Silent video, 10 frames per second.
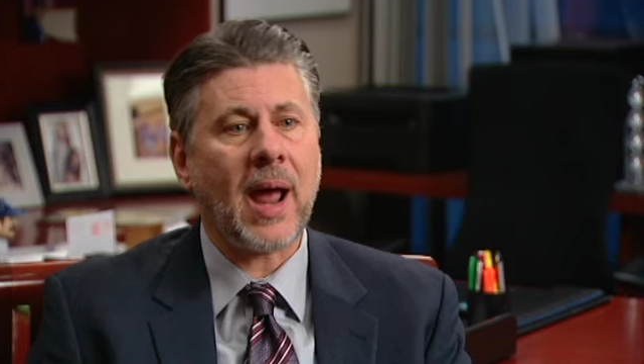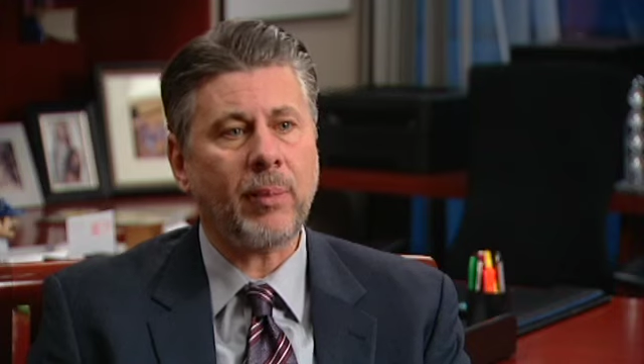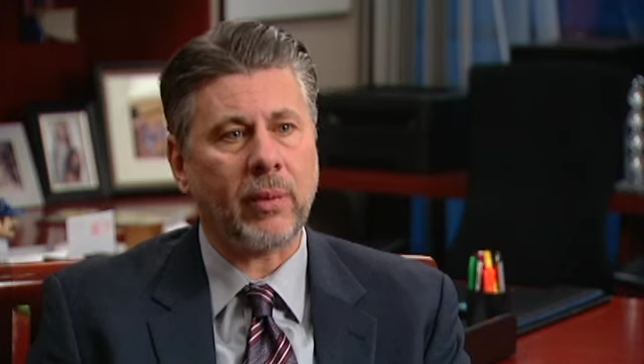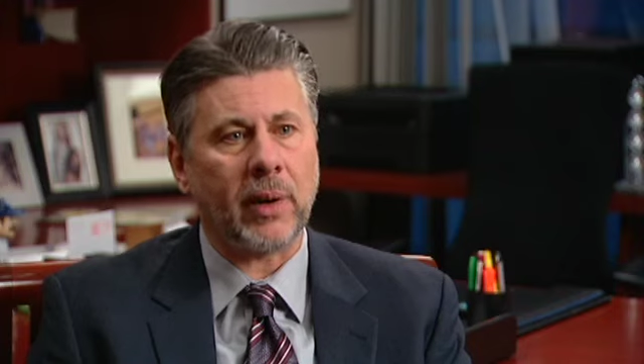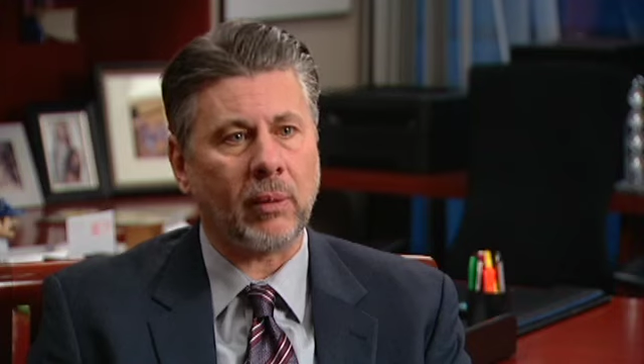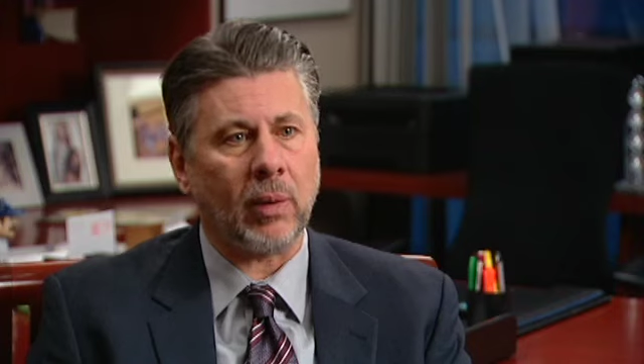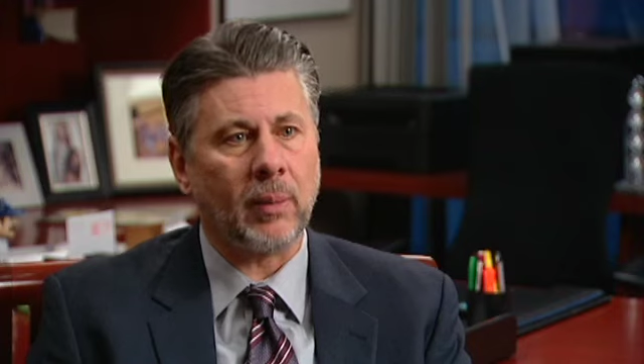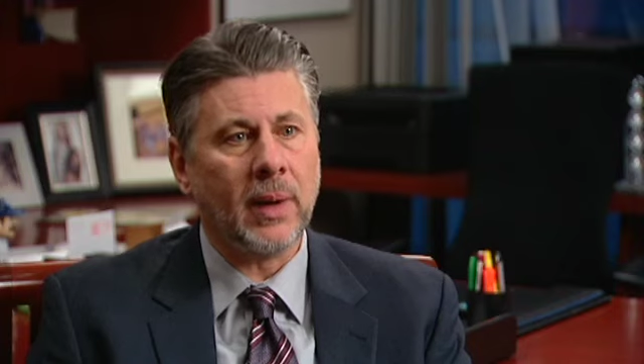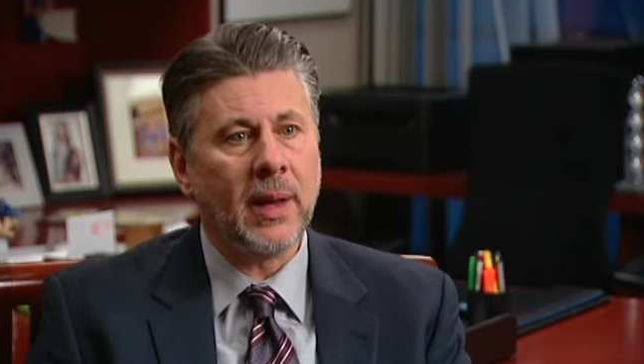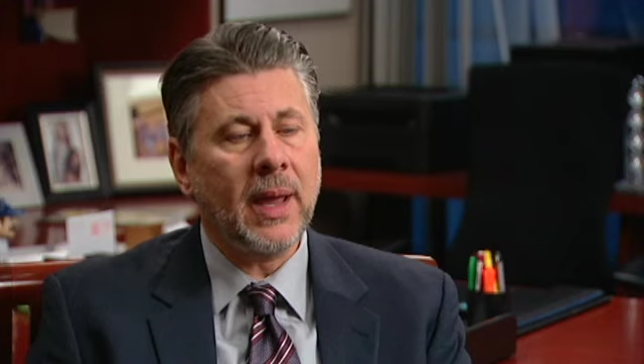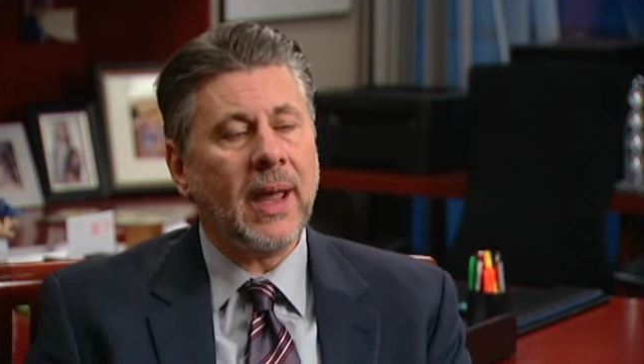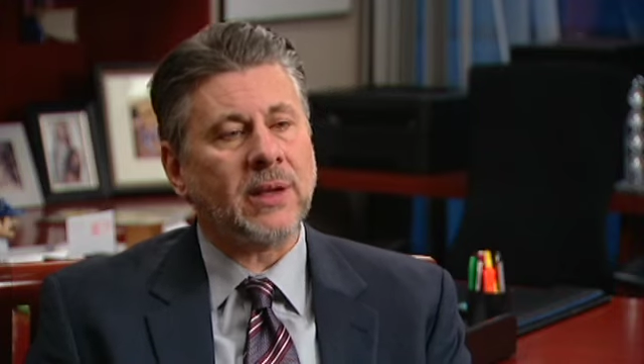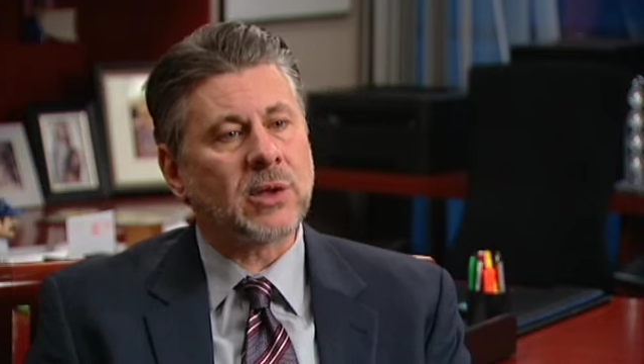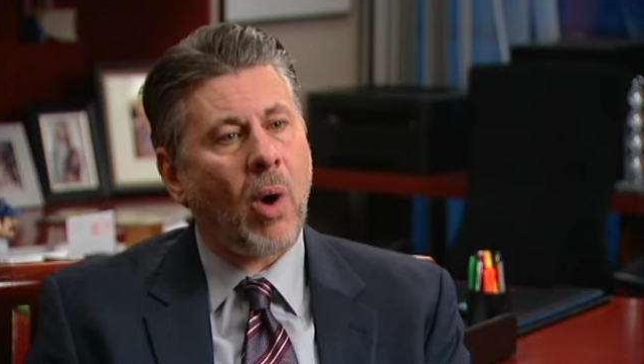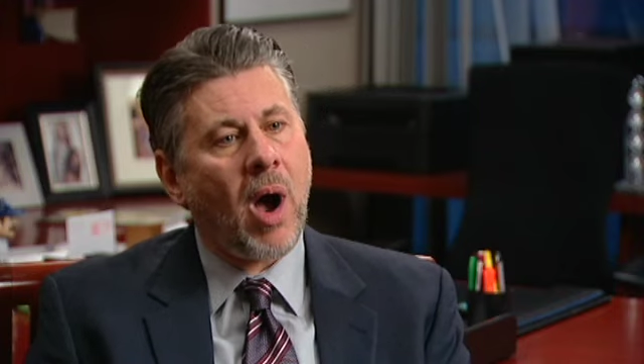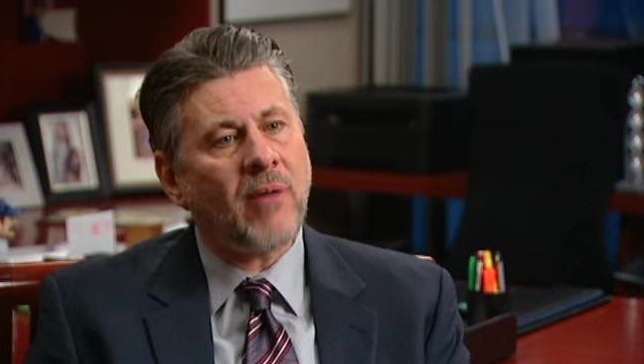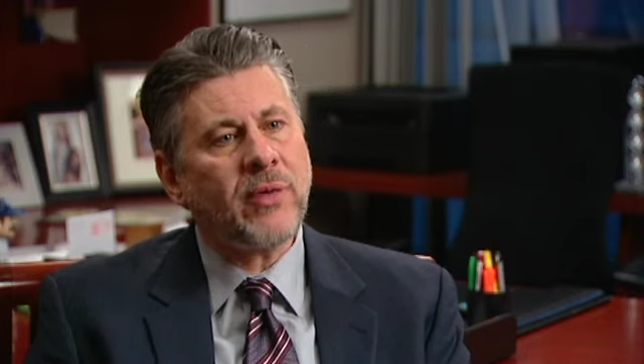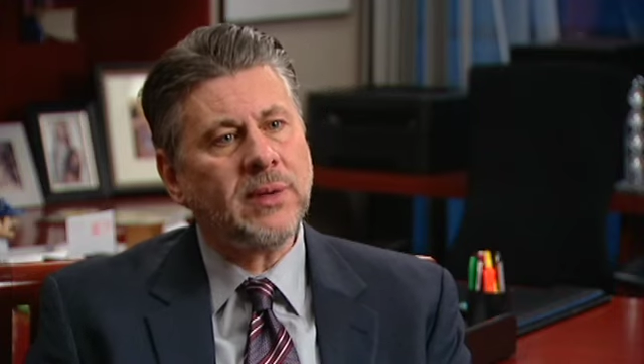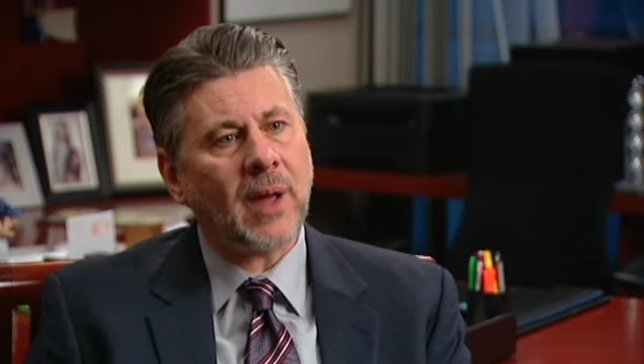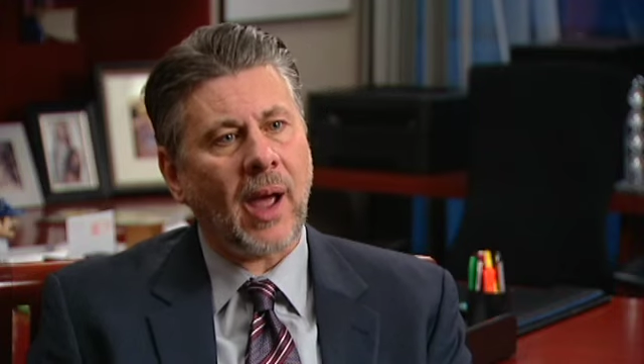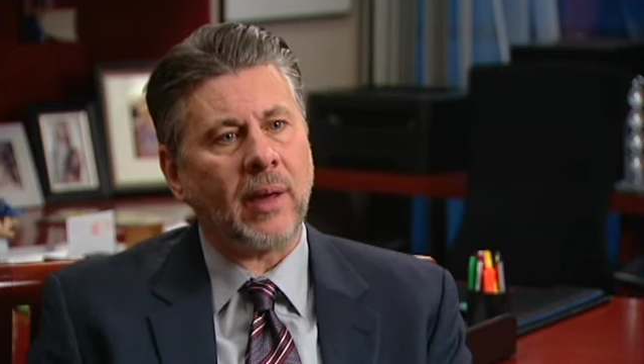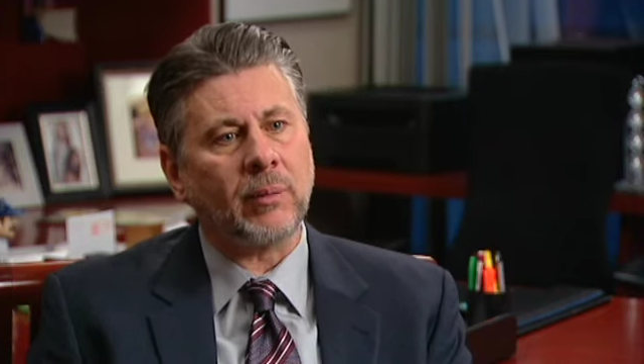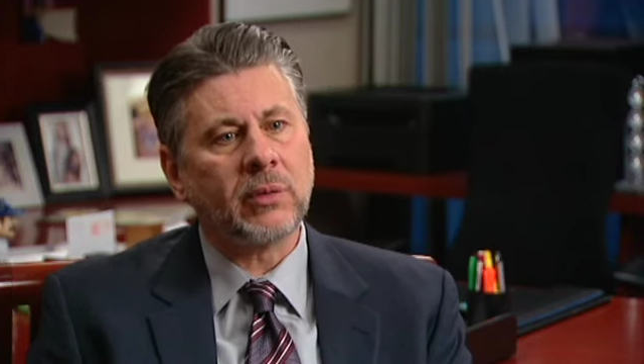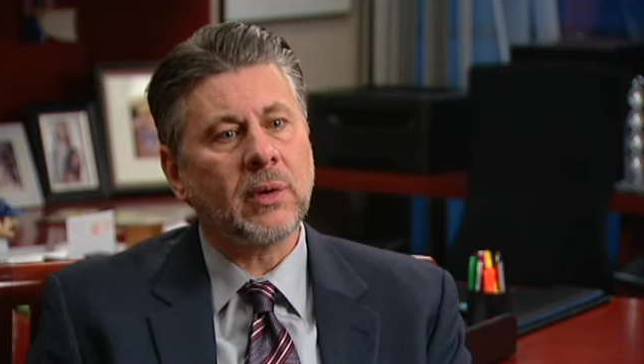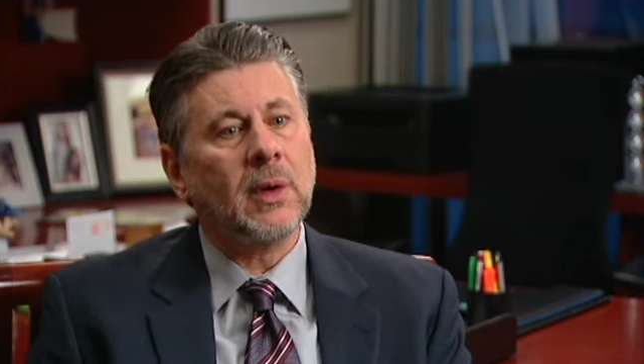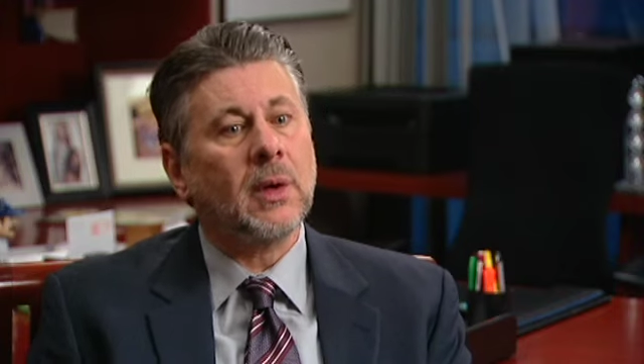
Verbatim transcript: operating room. And so oftentimes,